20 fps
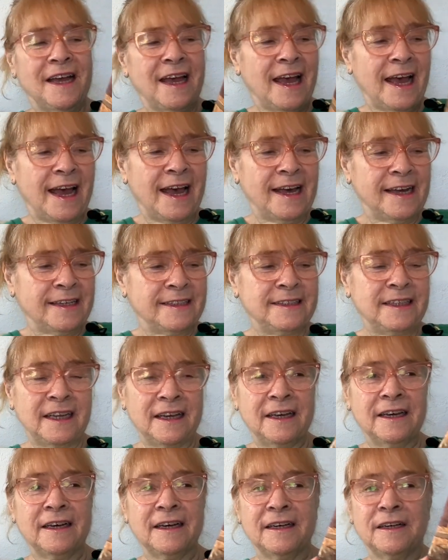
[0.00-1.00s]
And
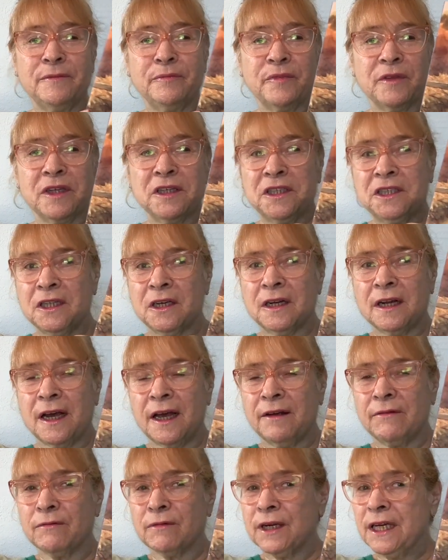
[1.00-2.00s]
should I
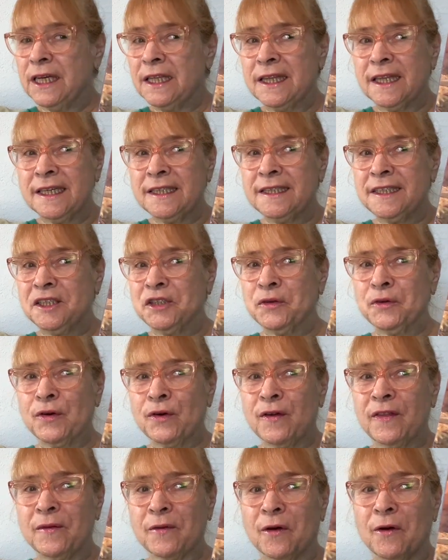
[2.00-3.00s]
read this
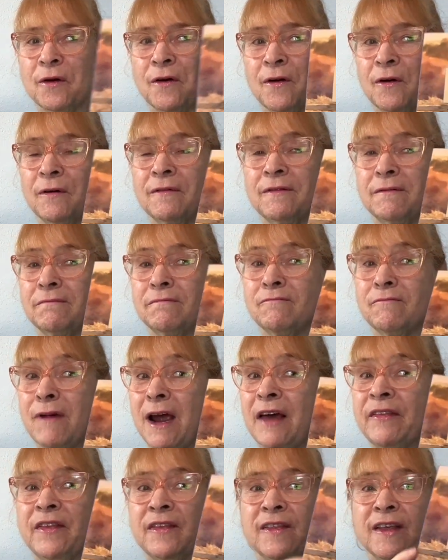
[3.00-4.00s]
sooner
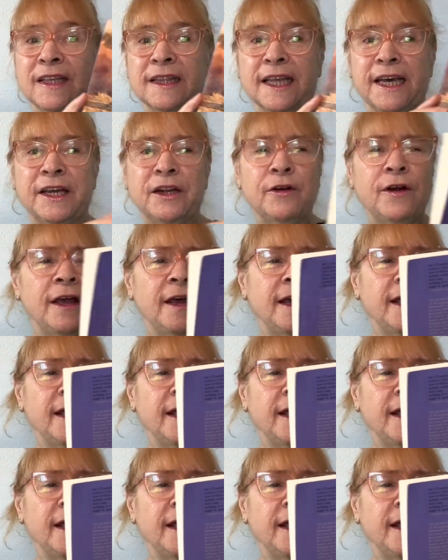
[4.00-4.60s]
rather than later?